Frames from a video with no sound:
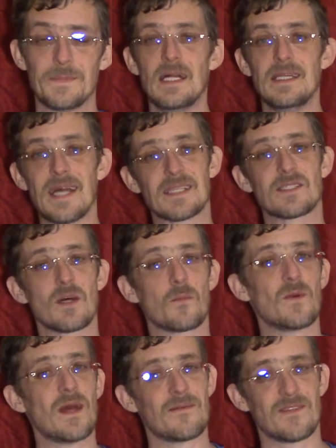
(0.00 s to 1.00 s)
Next up,
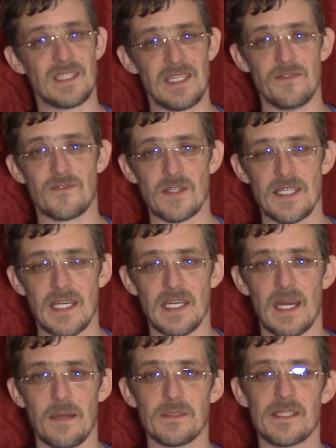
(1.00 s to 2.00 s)
we have the T for Teen games.